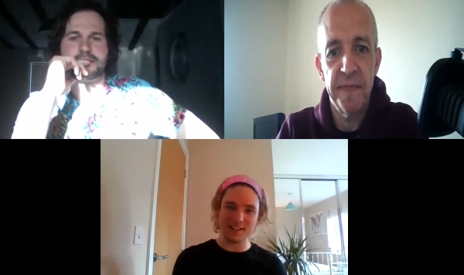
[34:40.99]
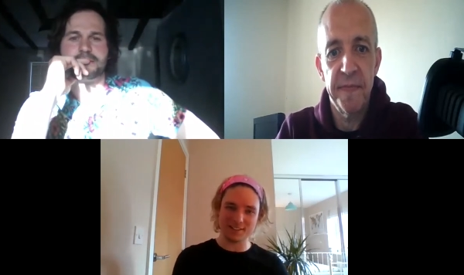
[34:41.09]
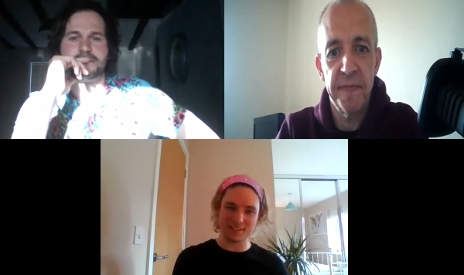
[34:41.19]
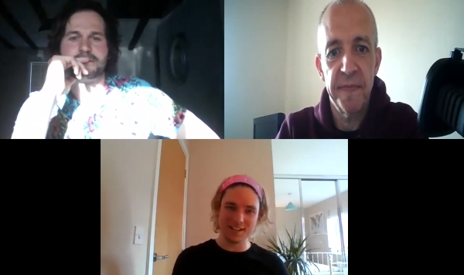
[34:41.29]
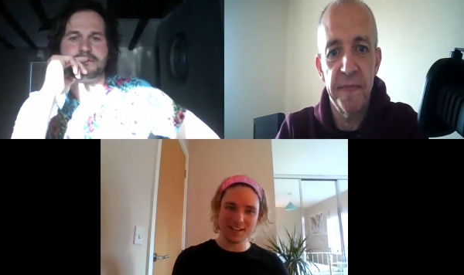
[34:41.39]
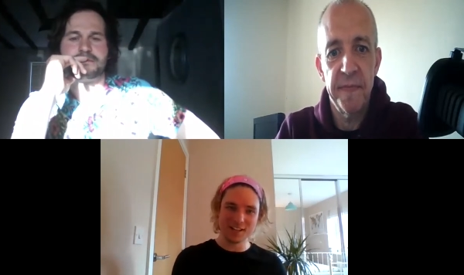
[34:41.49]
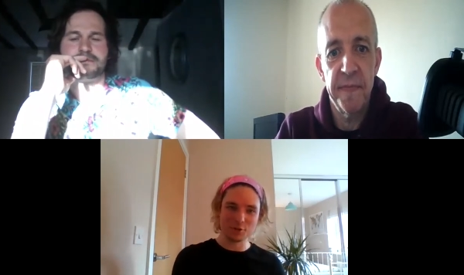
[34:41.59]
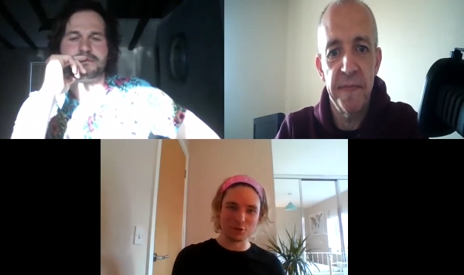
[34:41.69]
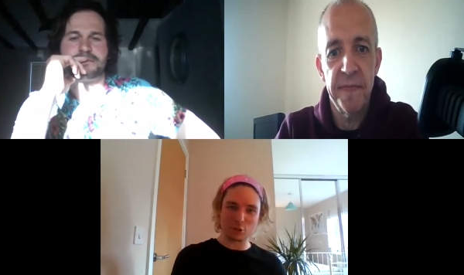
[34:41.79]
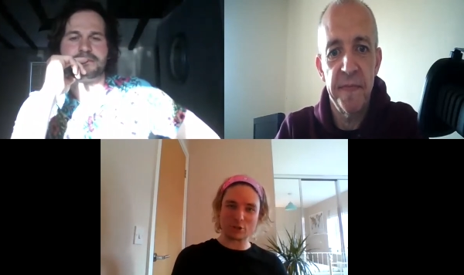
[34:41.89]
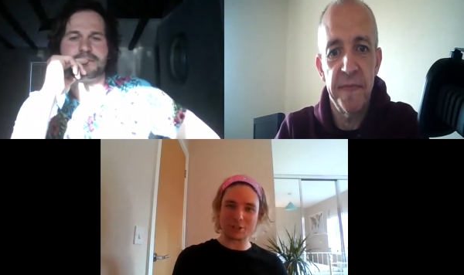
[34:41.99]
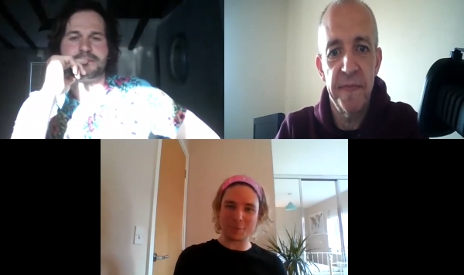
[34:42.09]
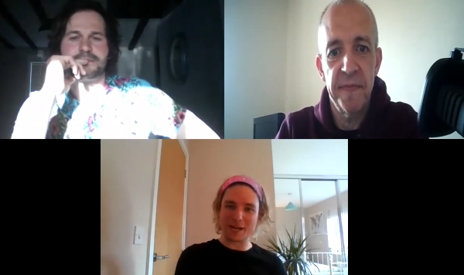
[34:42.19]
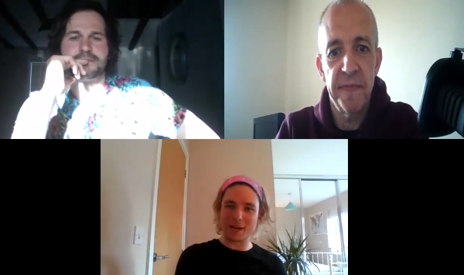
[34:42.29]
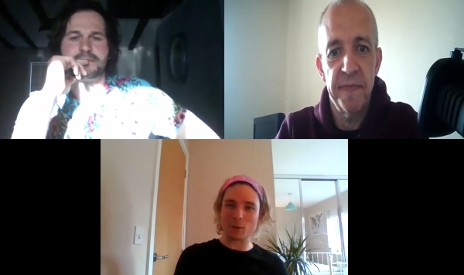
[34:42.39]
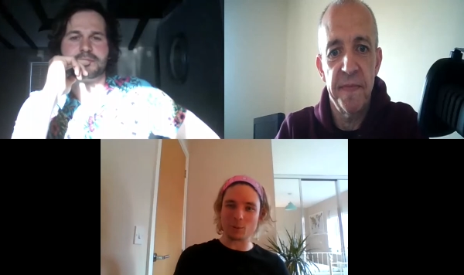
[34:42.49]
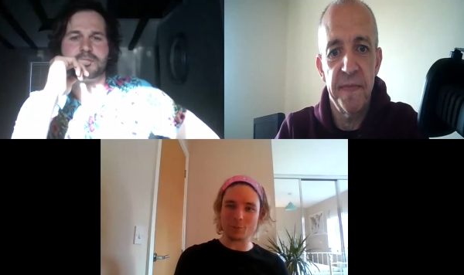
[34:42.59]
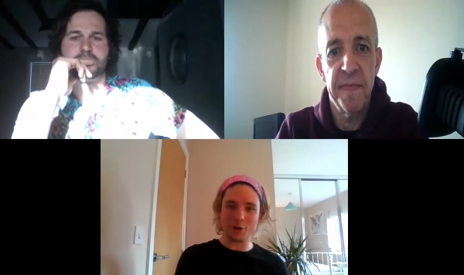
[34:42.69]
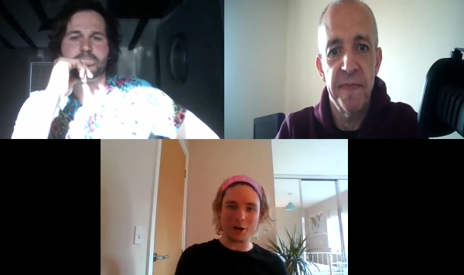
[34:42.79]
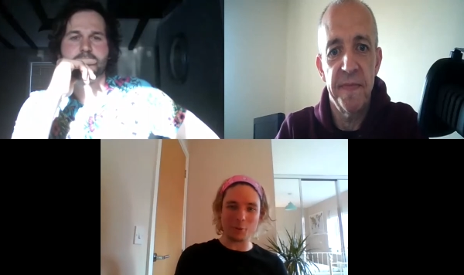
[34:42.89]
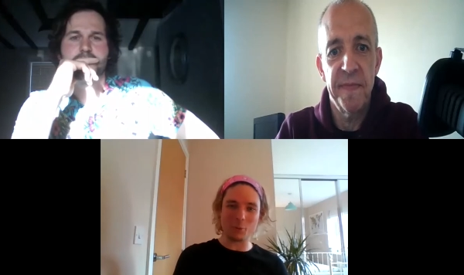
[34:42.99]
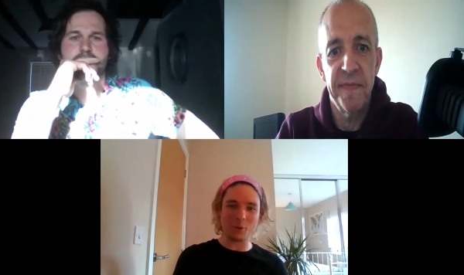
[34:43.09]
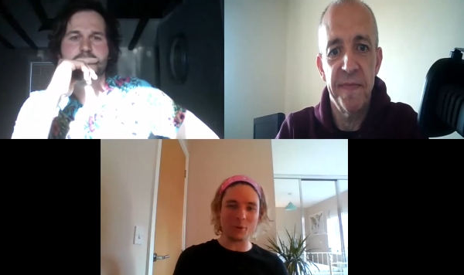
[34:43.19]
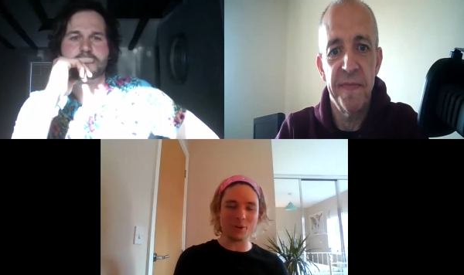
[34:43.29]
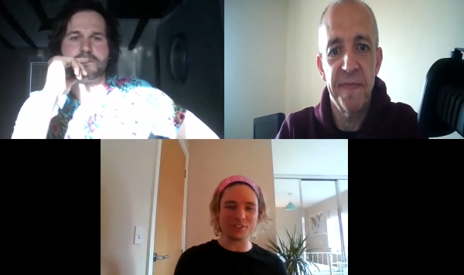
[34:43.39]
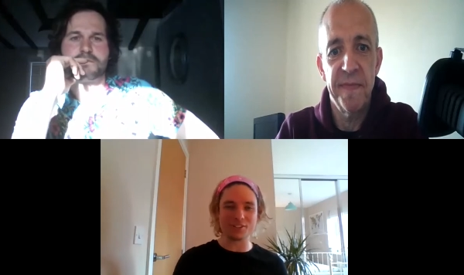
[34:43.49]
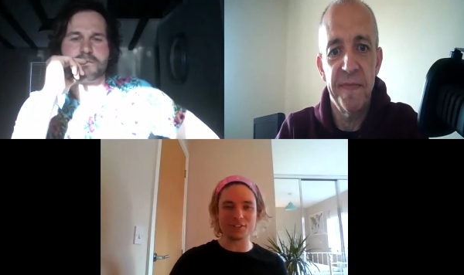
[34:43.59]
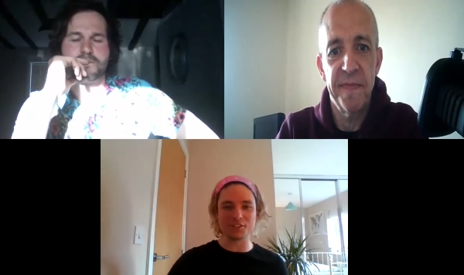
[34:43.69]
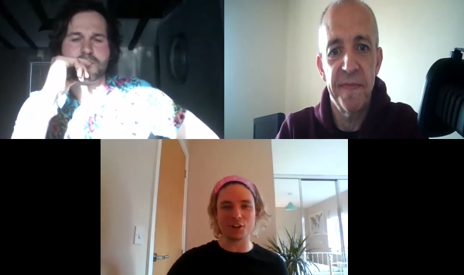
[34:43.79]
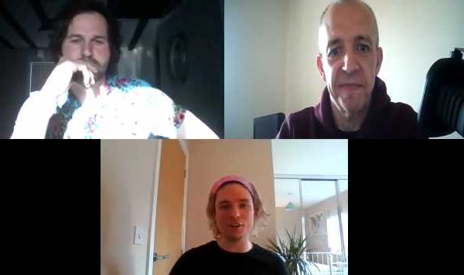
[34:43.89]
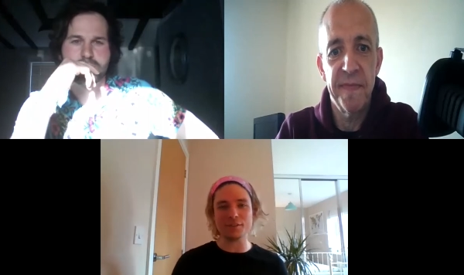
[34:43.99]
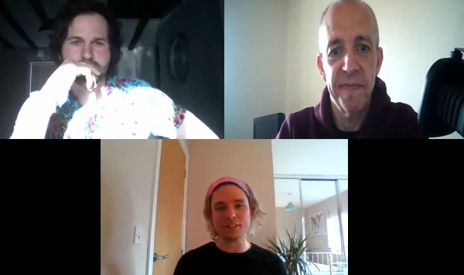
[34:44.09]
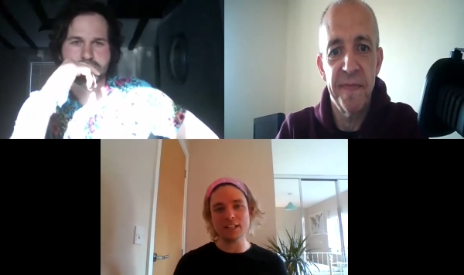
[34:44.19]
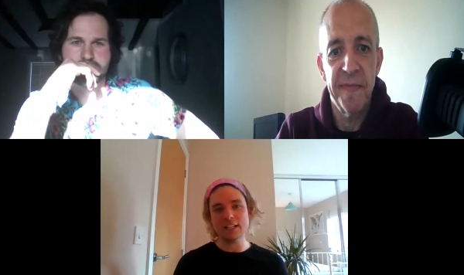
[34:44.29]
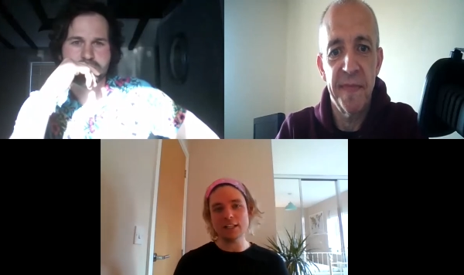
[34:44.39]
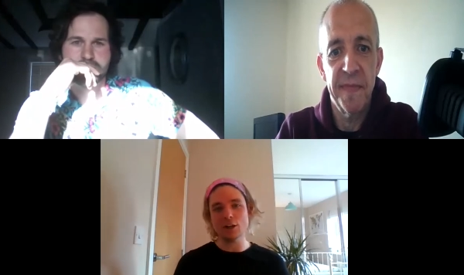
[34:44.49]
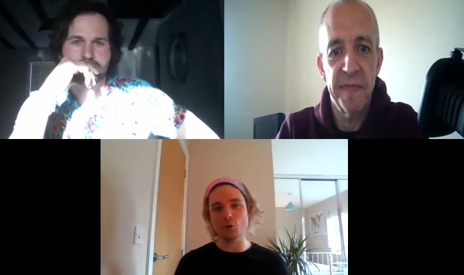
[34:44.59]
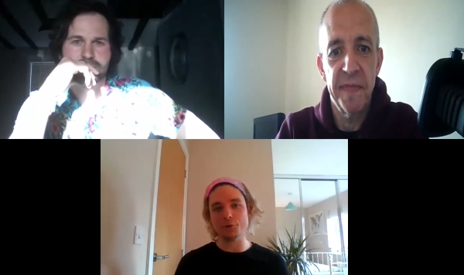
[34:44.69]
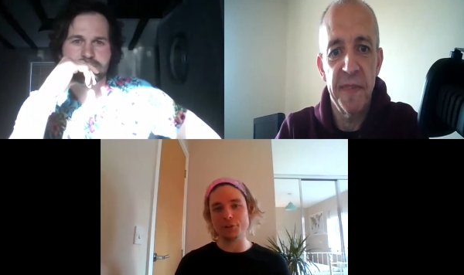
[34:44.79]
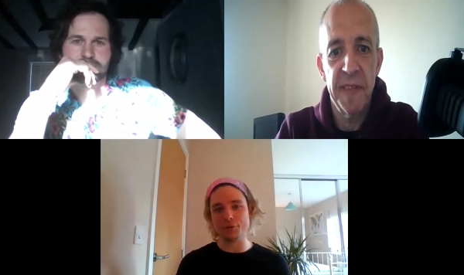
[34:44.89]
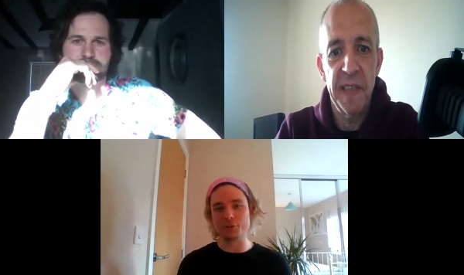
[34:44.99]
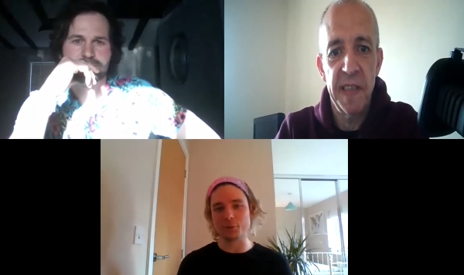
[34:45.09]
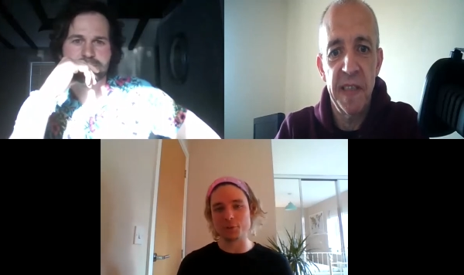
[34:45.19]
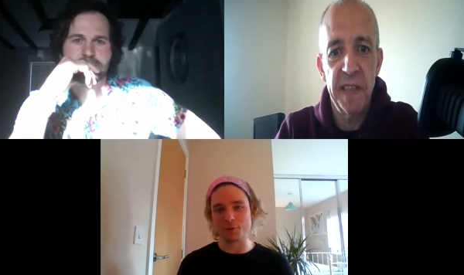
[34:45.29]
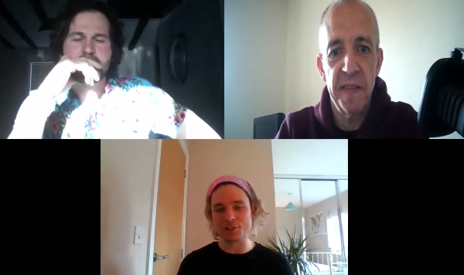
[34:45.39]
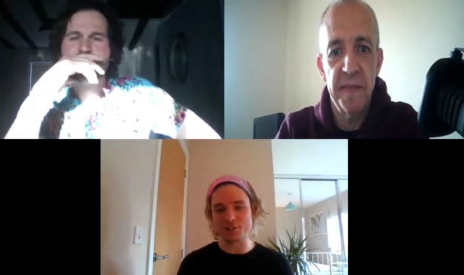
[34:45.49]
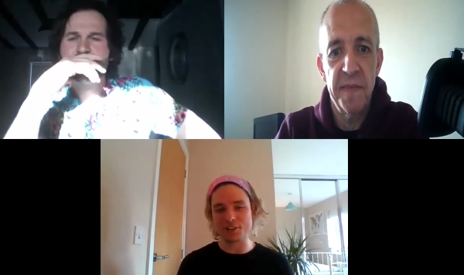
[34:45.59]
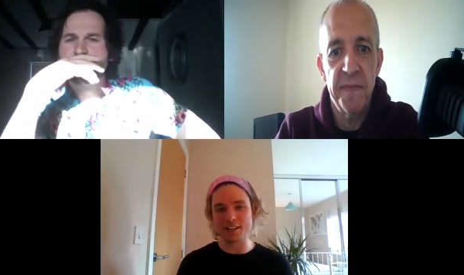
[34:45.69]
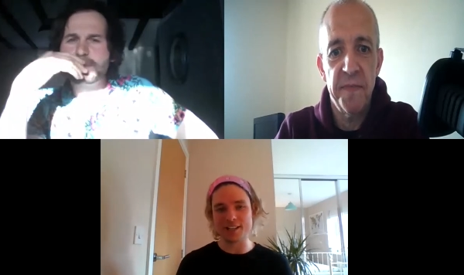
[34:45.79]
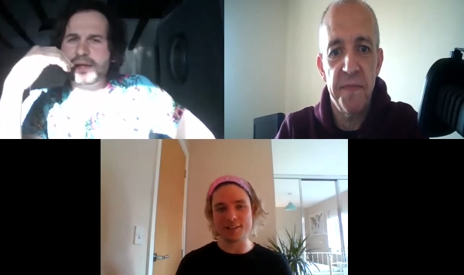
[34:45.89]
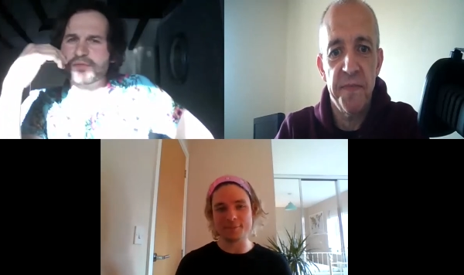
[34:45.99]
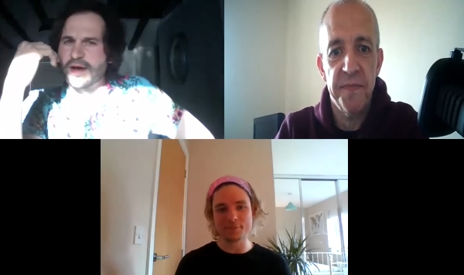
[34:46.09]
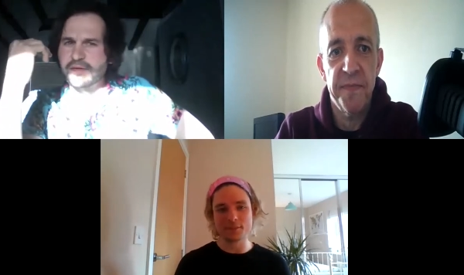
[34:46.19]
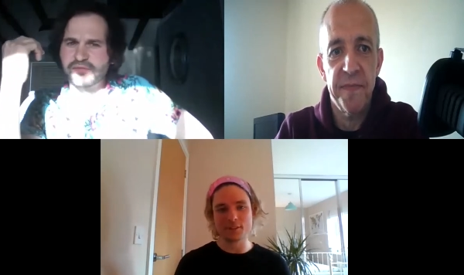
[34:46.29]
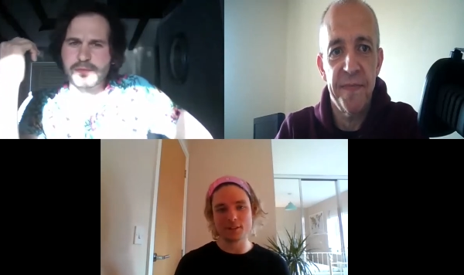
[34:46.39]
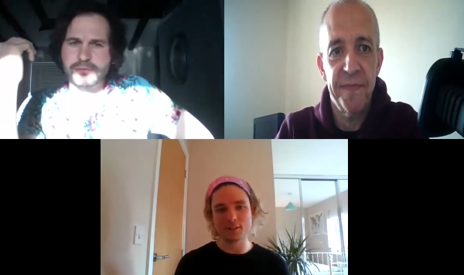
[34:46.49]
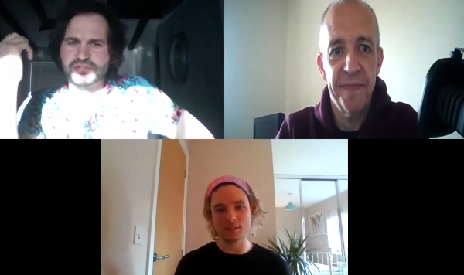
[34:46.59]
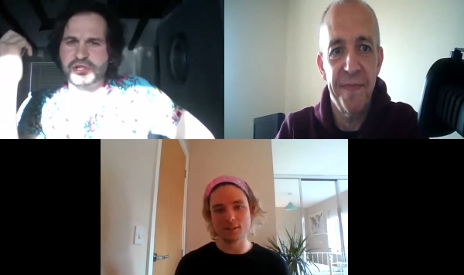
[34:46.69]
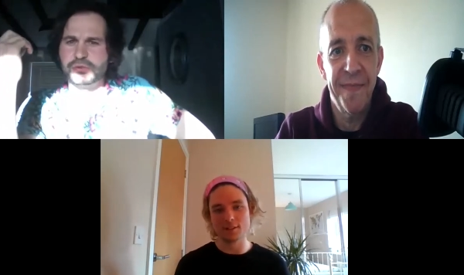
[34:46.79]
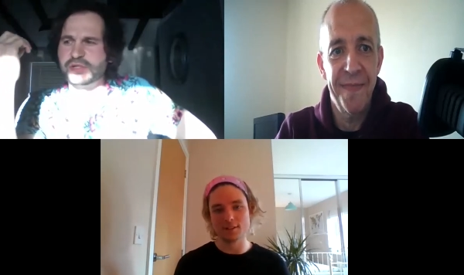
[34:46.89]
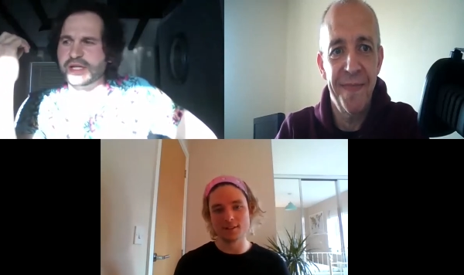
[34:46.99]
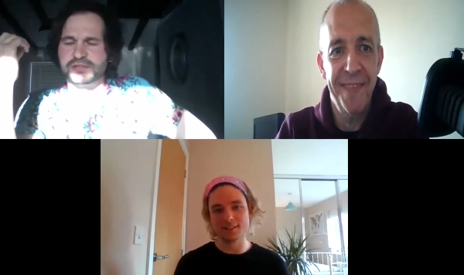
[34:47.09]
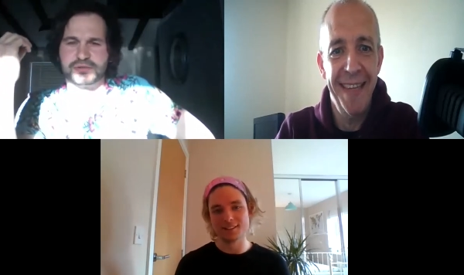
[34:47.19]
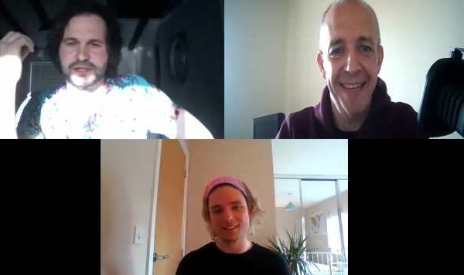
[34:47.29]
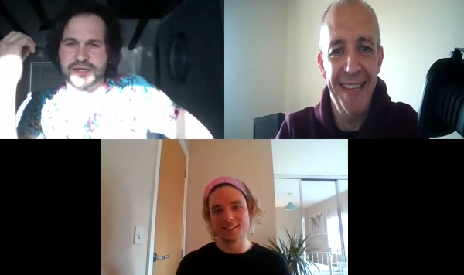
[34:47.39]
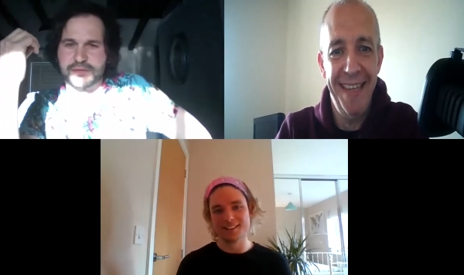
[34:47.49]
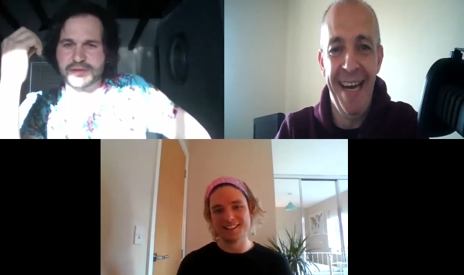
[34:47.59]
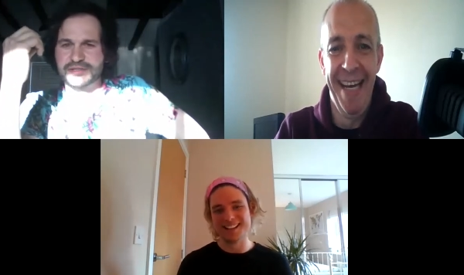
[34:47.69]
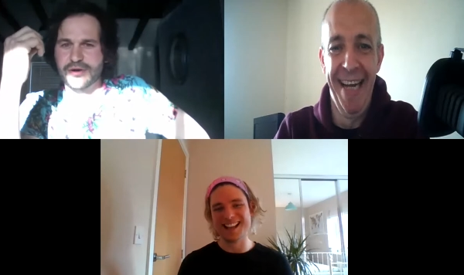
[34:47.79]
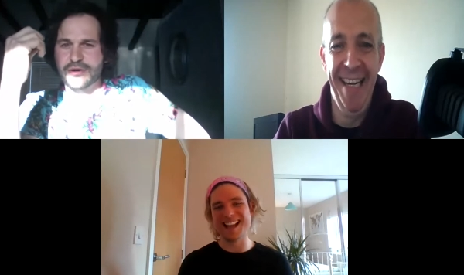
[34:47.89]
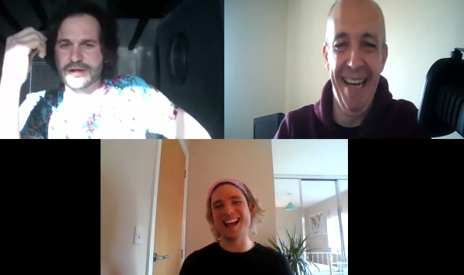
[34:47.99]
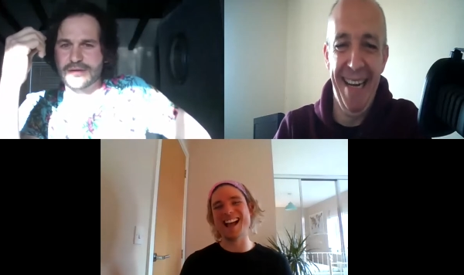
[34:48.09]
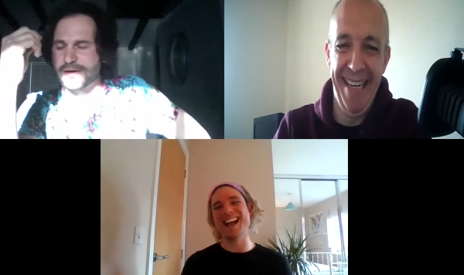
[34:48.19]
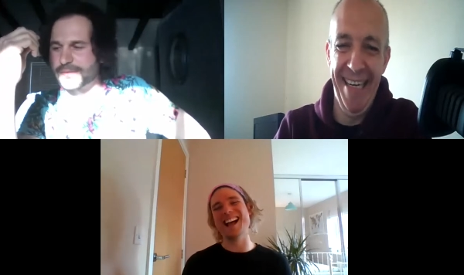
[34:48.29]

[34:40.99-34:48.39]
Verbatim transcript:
Speaker 1: last, just about, but I, I wasn't sort of old enough to appreciate. You've only
Speaker 2: been a fan for about two years, Ricky. What are you talking about?